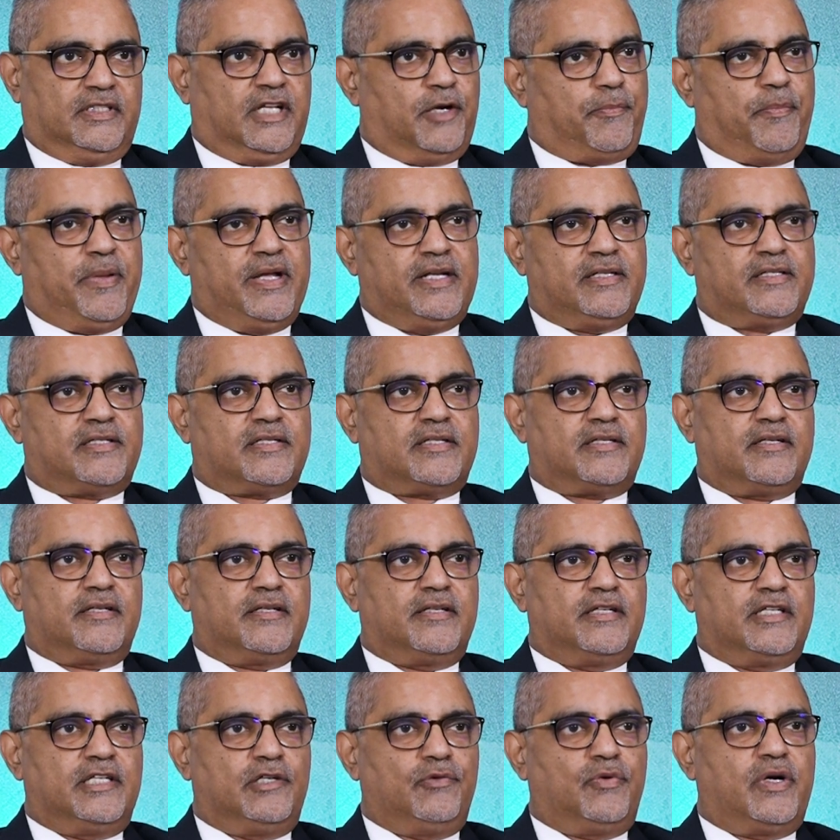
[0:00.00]
That means
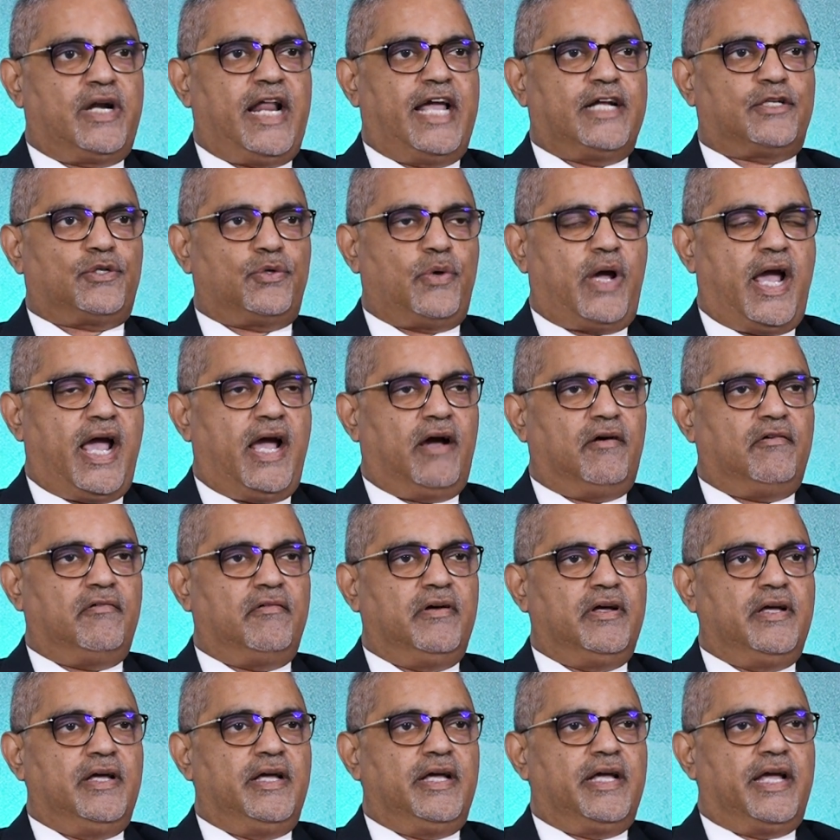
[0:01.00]
he would like to have
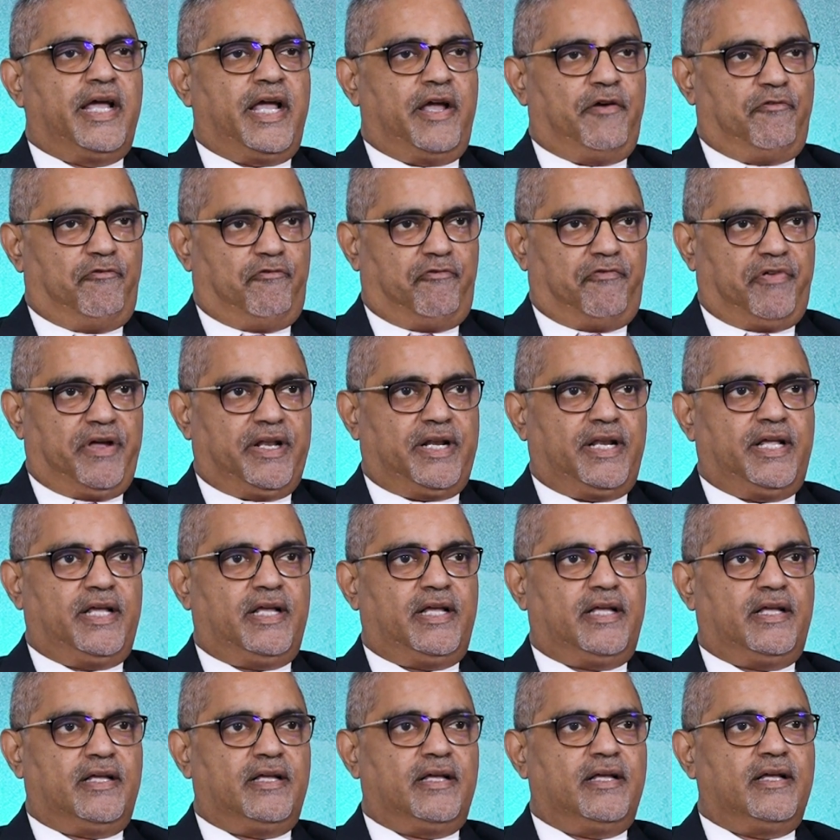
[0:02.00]
a
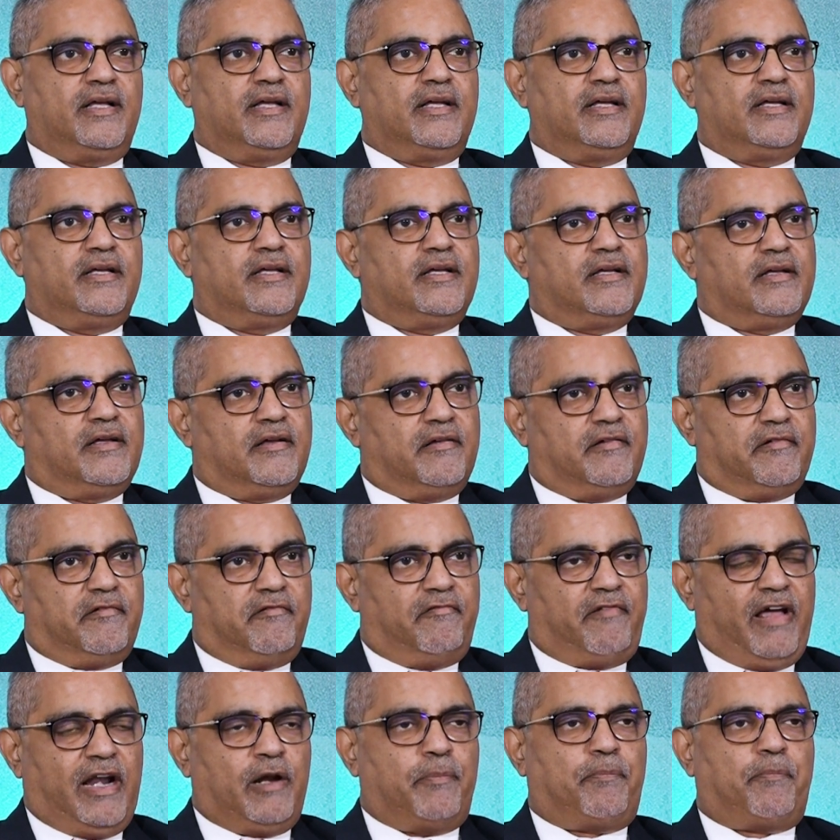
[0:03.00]
very
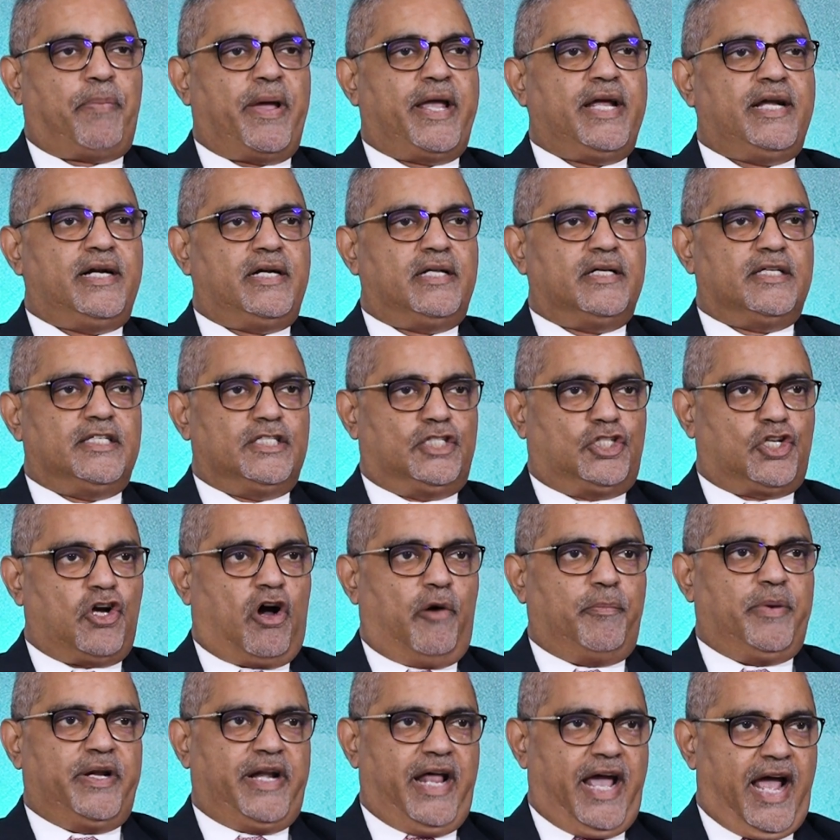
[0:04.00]
well-paid
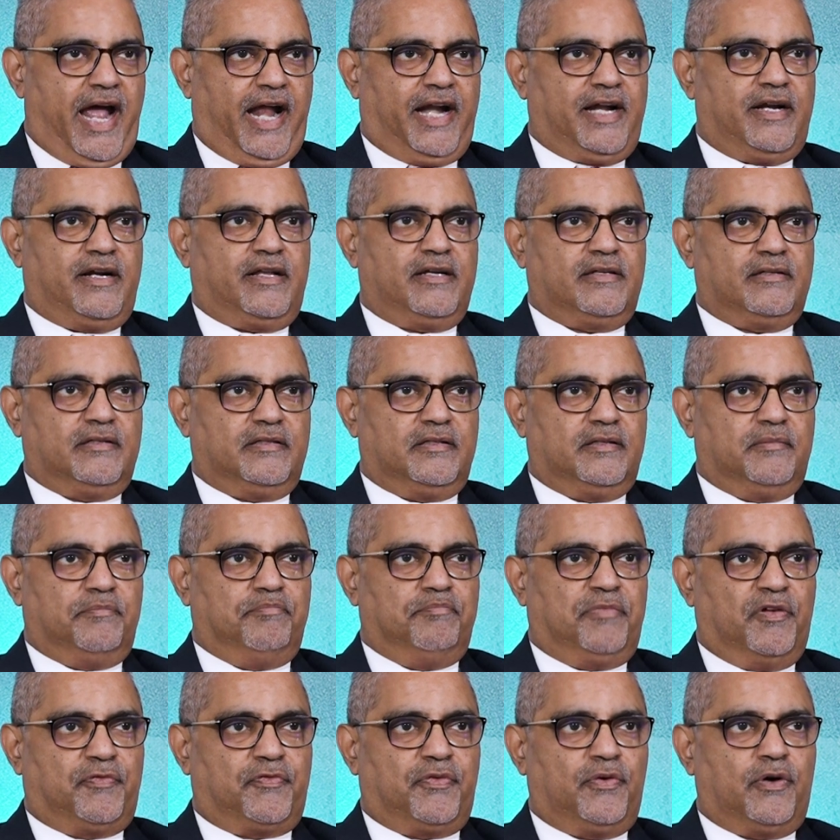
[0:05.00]
job in hand
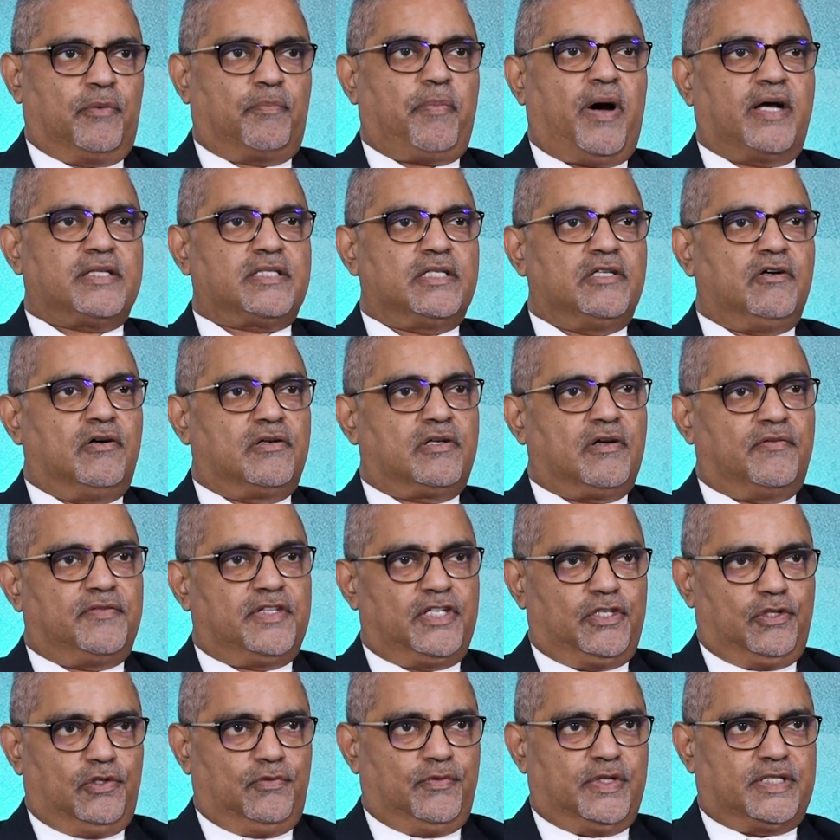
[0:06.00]
before passing out of
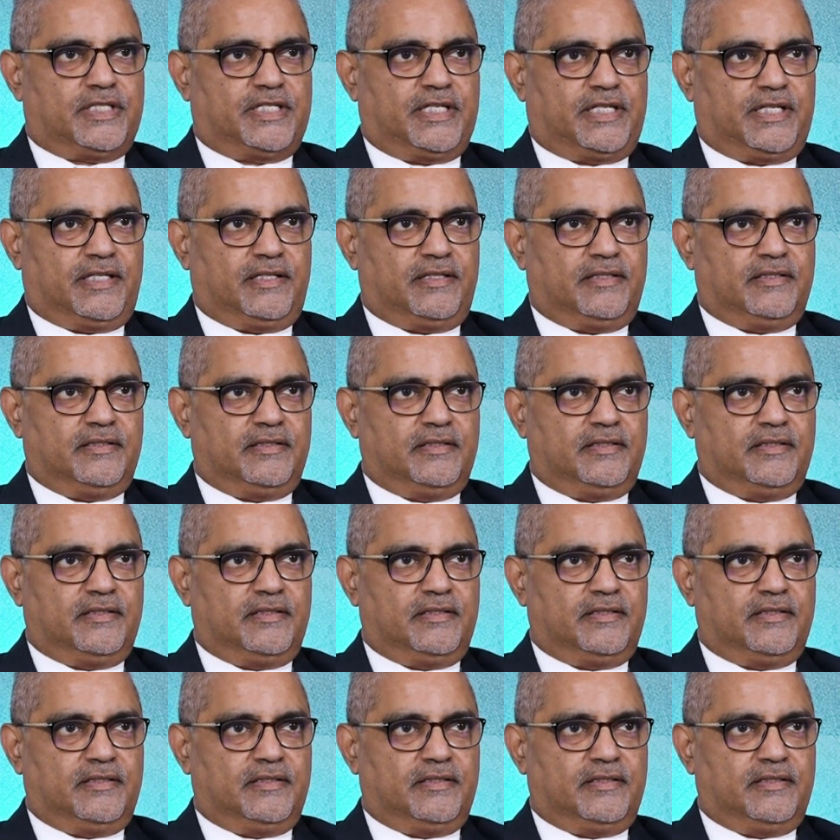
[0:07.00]
the university.